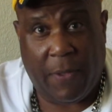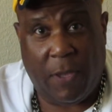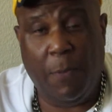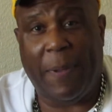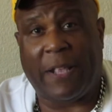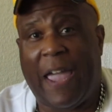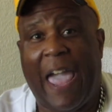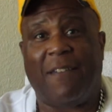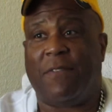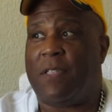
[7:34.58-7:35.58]
you better
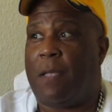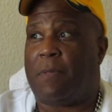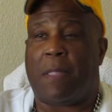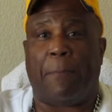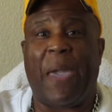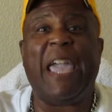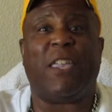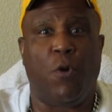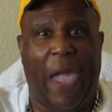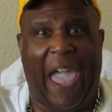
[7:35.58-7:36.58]
have, the
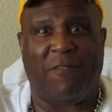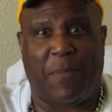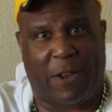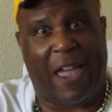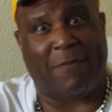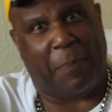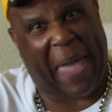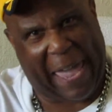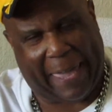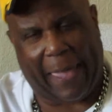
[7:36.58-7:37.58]
bank you have better have a
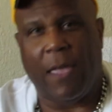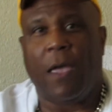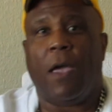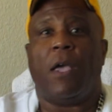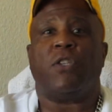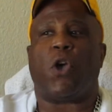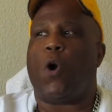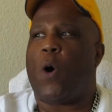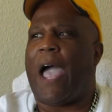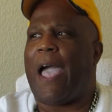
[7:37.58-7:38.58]
bank.
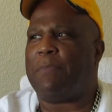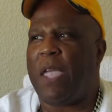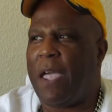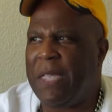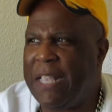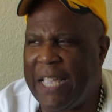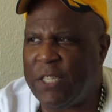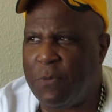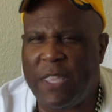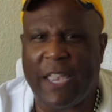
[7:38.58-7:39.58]
So, I mean,
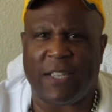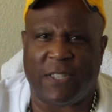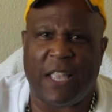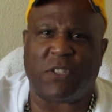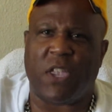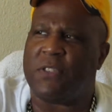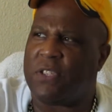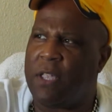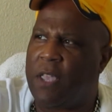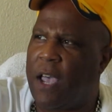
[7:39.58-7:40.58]
it's
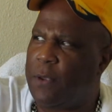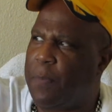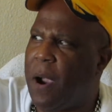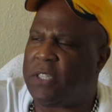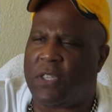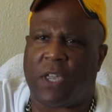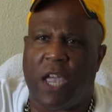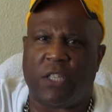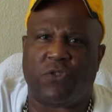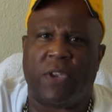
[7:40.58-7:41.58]
ridiculous. In other parts of the
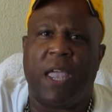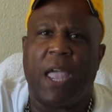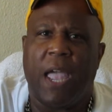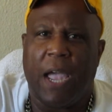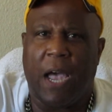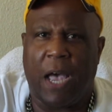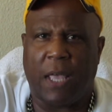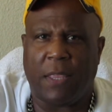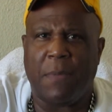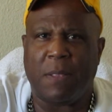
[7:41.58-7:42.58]
country,
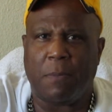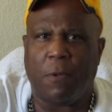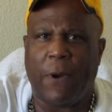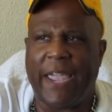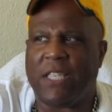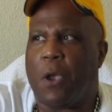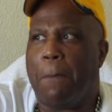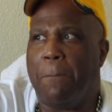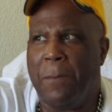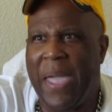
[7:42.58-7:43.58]
the minimum wage
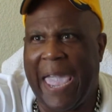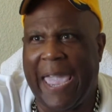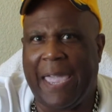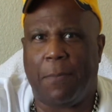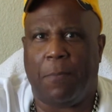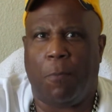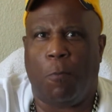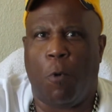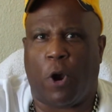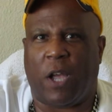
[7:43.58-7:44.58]
may
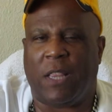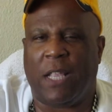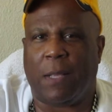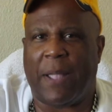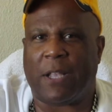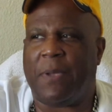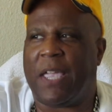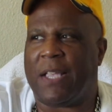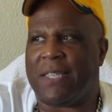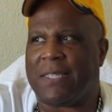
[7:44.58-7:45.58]
work a little better
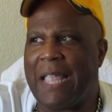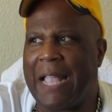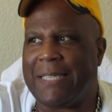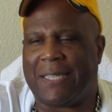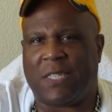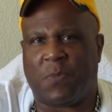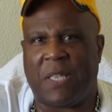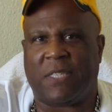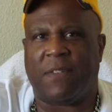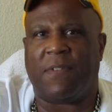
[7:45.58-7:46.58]
because it's not as
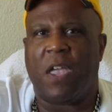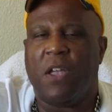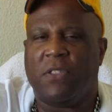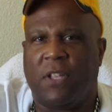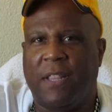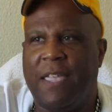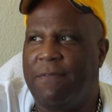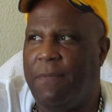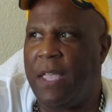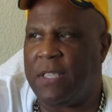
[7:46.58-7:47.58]
expensive to live
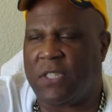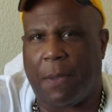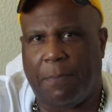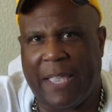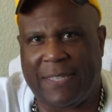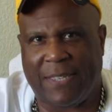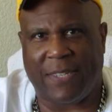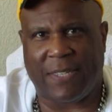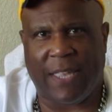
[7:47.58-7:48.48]
in some places